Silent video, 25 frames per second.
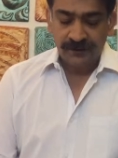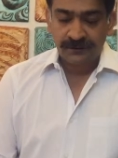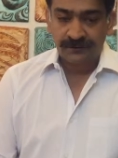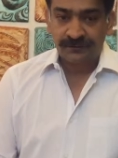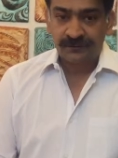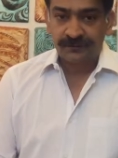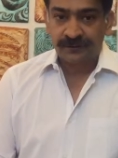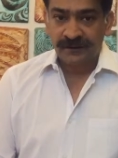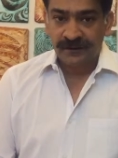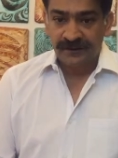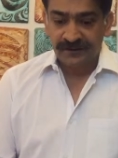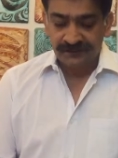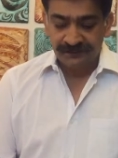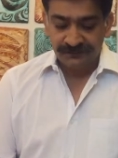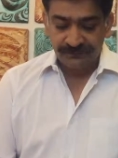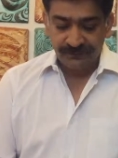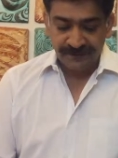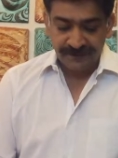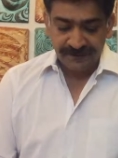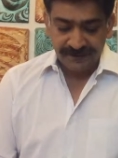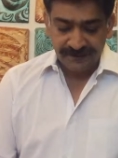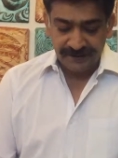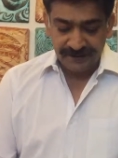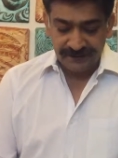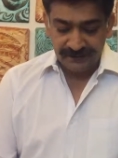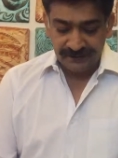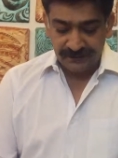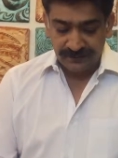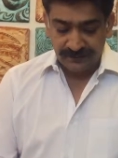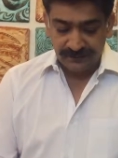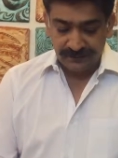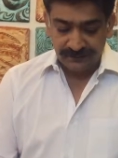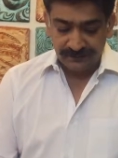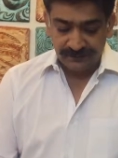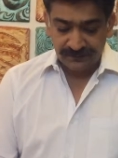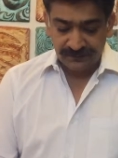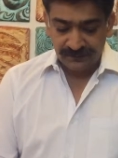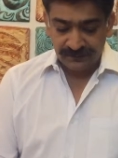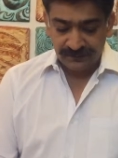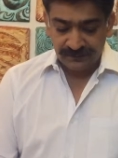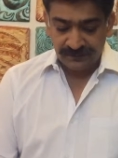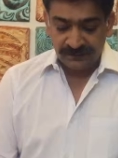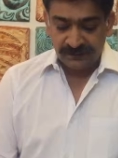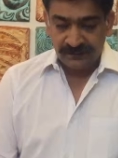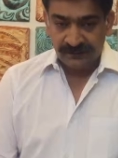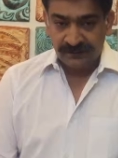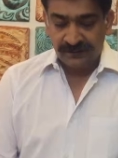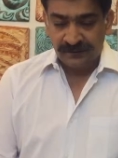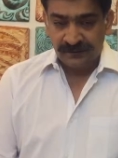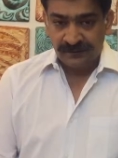So that is very dangerous.
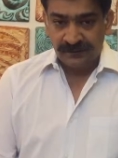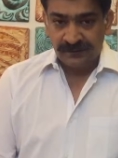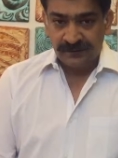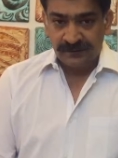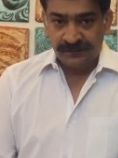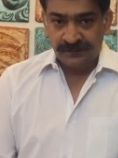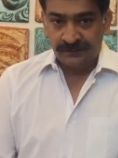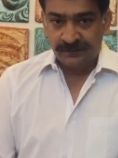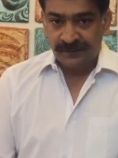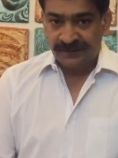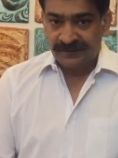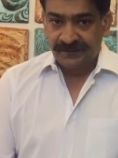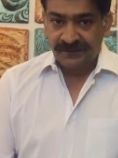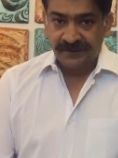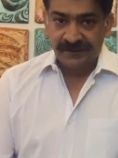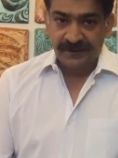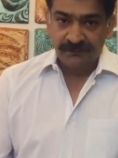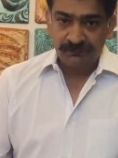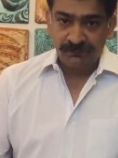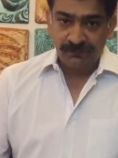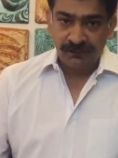Basically